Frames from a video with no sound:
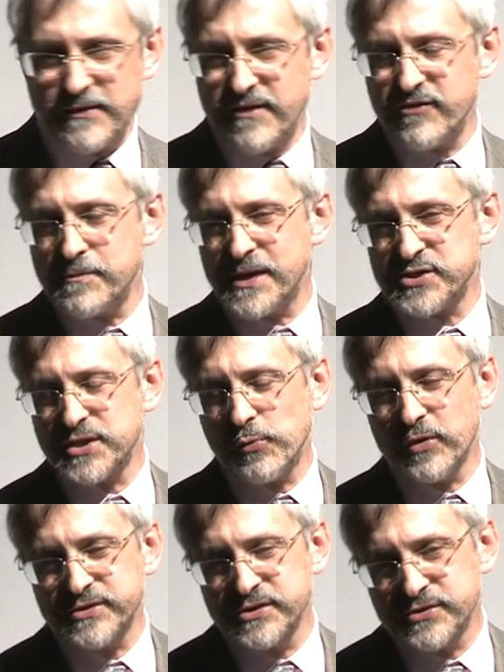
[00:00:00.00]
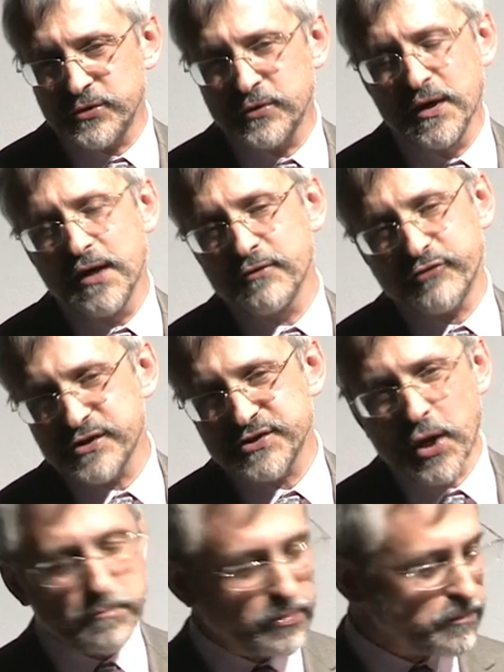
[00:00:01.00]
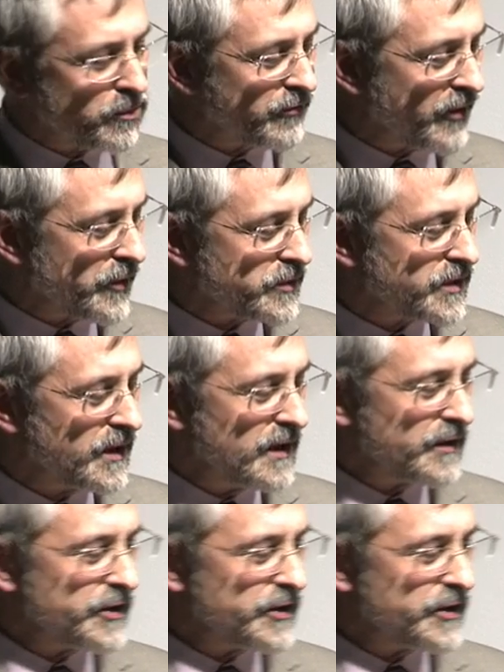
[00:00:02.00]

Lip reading: however much he wanted to, for example, provoke